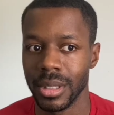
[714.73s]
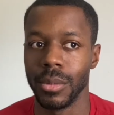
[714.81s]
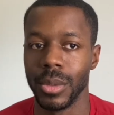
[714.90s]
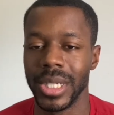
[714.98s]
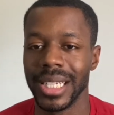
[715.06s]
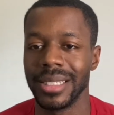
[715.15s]

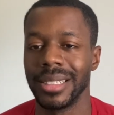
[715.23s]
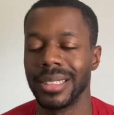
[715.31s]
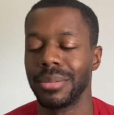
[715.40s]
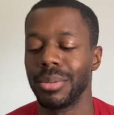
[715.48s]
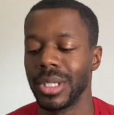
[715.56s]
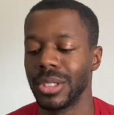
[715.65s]
We get to this
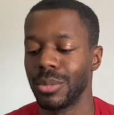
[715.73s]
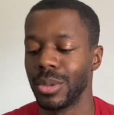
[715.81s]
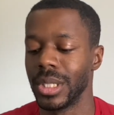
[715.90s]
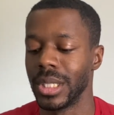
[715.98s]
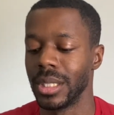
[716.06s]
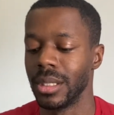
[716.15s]
place
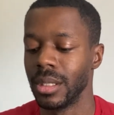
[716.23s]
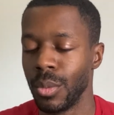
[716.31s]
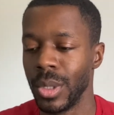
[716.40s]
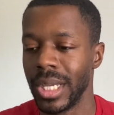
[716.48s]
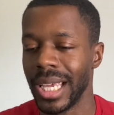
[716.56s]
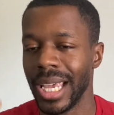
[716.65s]
where
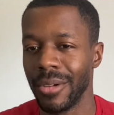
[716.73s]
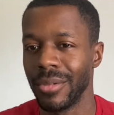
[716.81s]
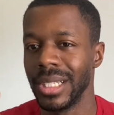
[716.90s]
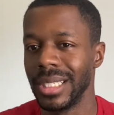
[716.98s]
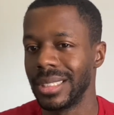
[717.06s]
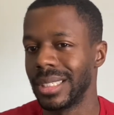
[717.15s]
we can't
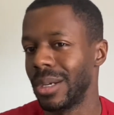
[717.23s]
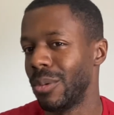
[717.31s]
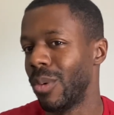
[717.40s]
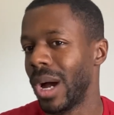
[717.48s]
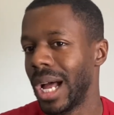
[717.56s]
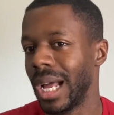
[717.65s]
really say
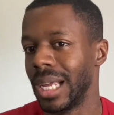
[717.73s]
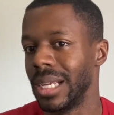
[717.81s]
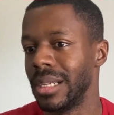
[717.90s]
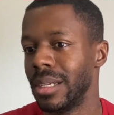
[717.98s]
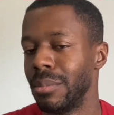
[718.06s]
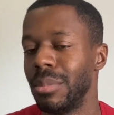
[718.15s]
why,
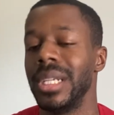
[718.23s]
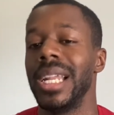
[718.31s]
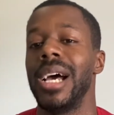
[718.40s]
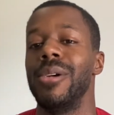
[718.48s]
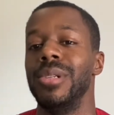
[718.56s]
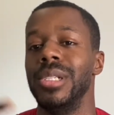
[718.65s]
but
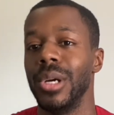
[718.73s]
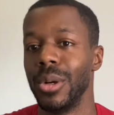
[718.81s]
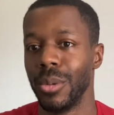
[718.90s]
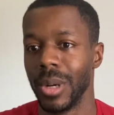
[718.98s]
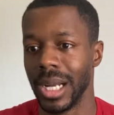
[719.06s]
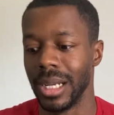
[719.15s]
now we know
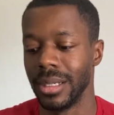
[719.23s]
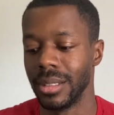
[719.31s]
why.